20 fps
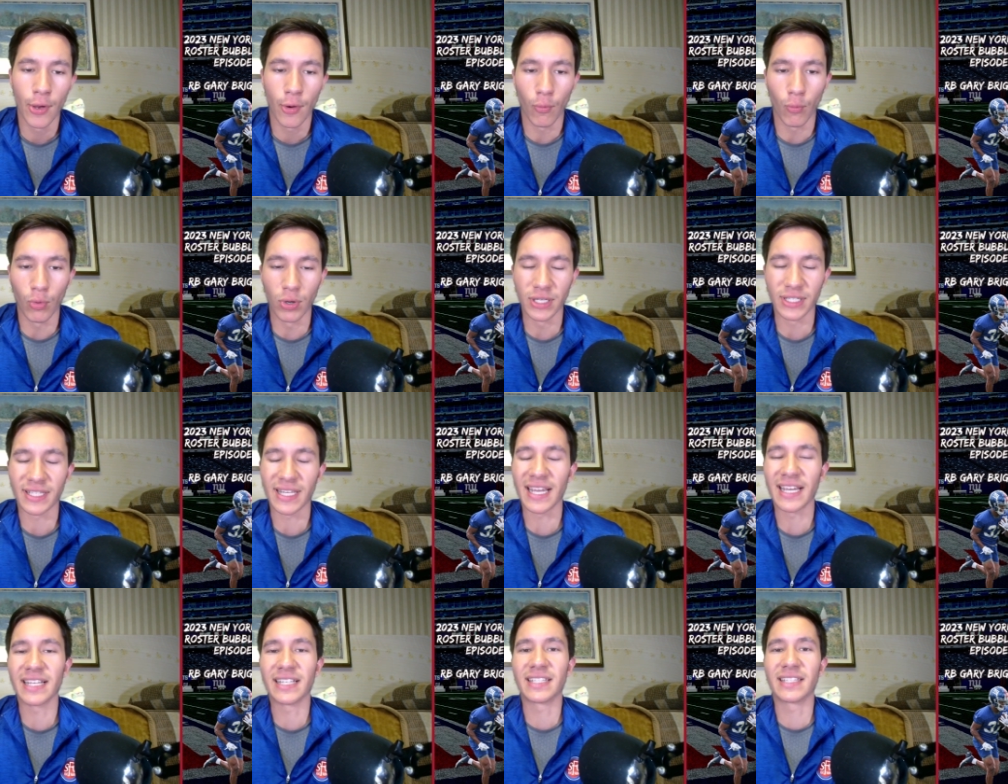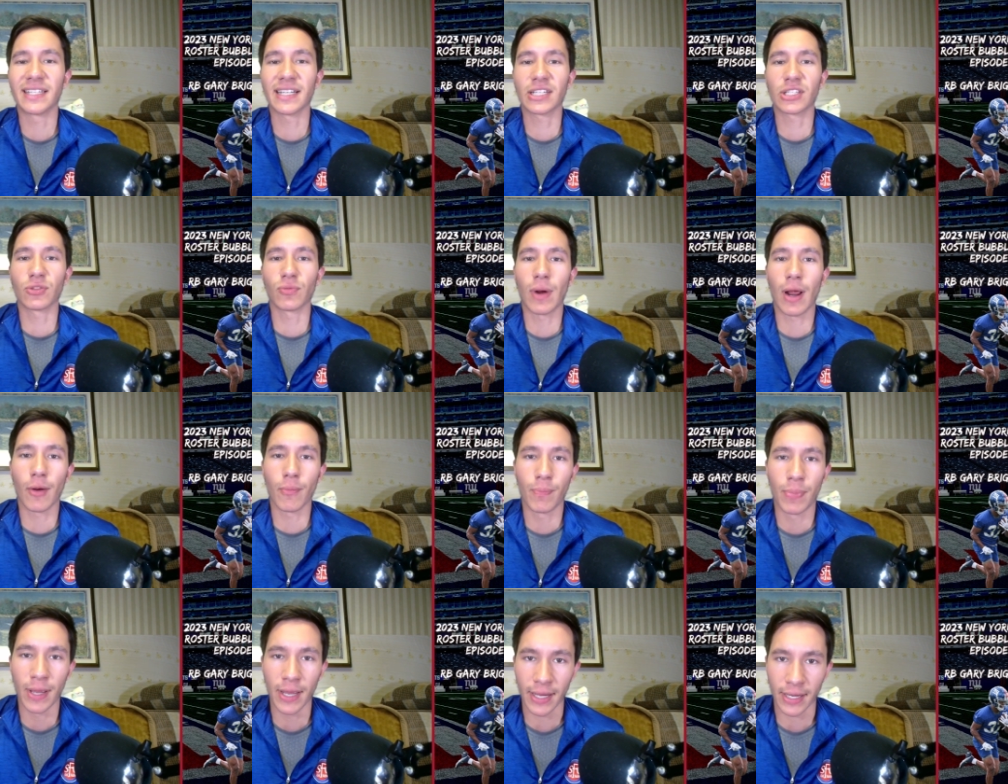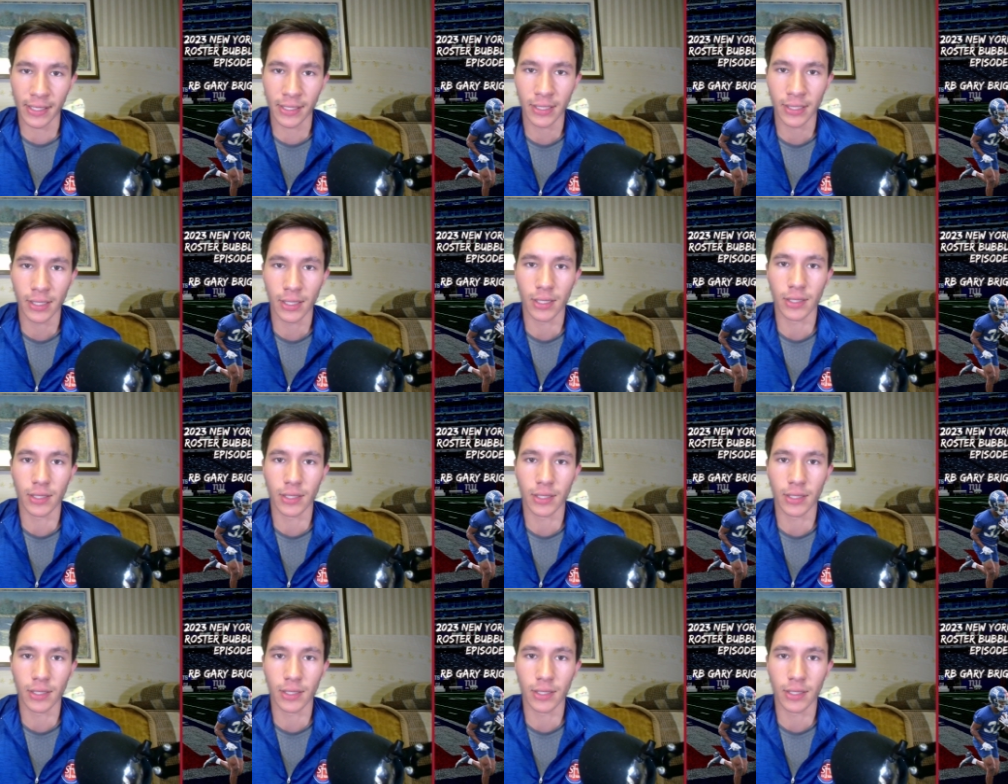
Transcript: was a sixth round pick,